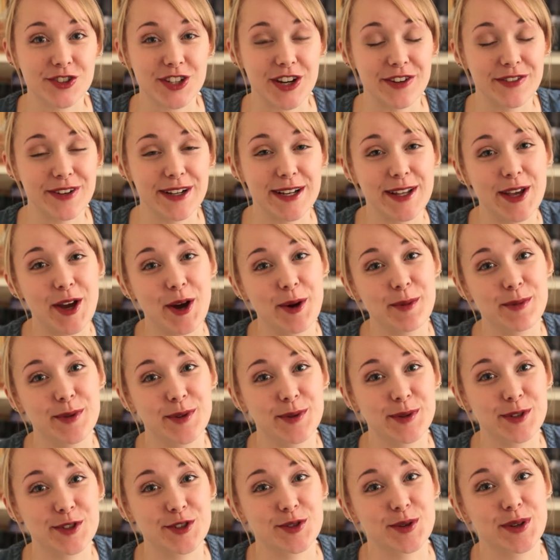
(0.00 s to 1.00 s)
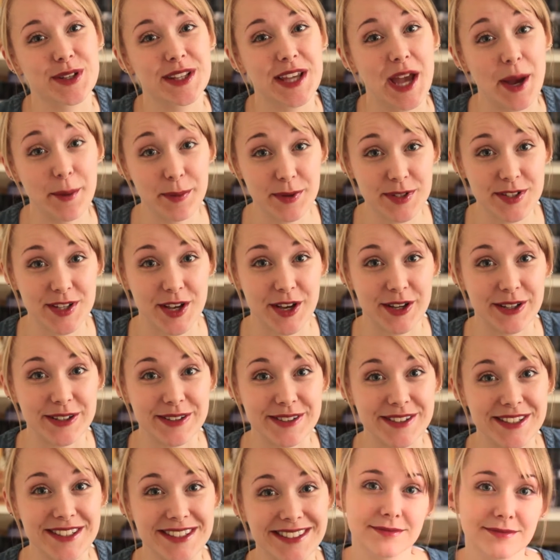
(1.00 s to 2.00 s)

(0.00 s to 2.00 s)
I really hope you enjoy the episode.